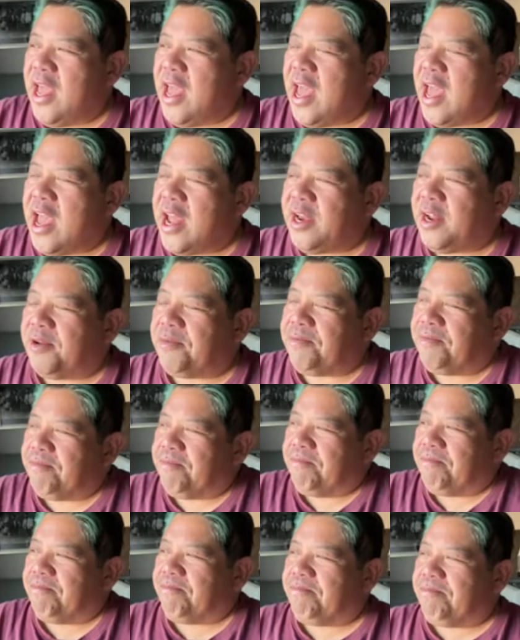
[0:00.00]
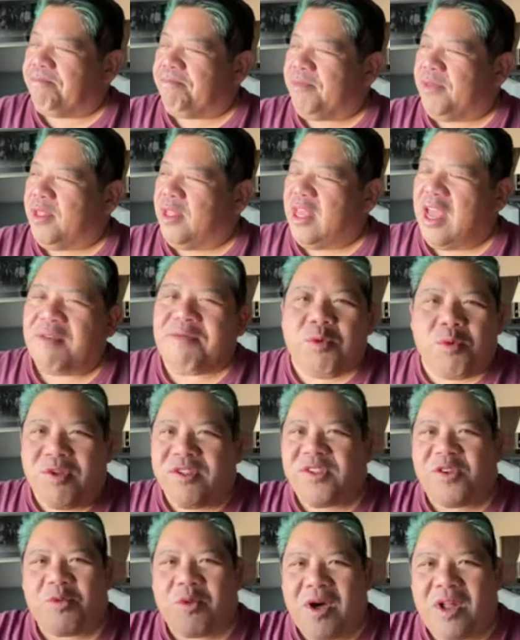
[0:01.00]
And every
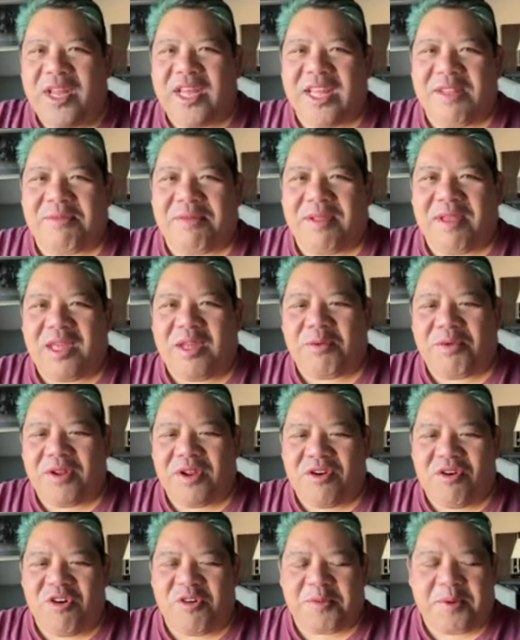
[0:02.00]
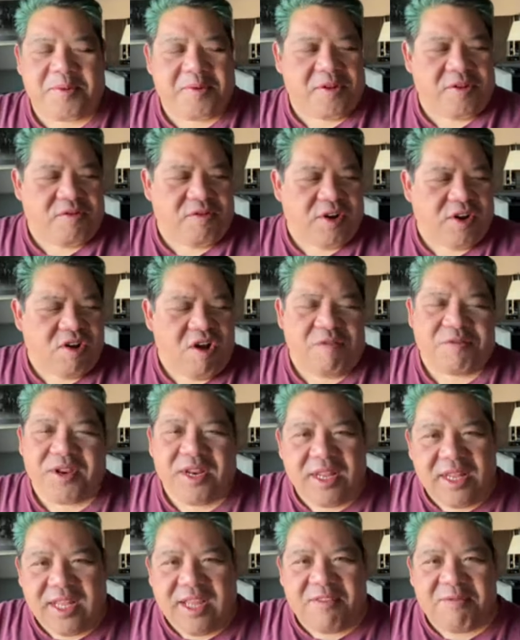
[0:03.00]
once in a while, he would encourage people to drink coffee,
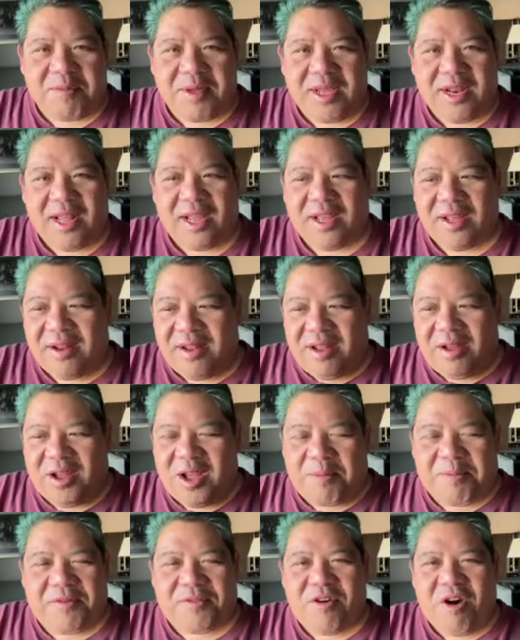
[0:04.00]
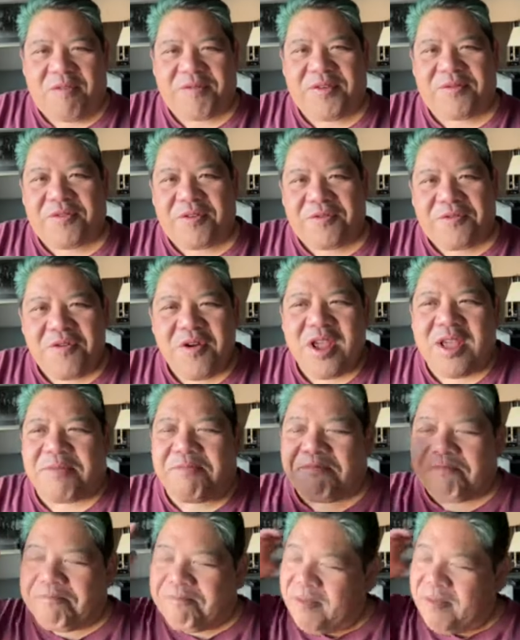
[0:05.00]
and he'd give me like a cup of coffee for free.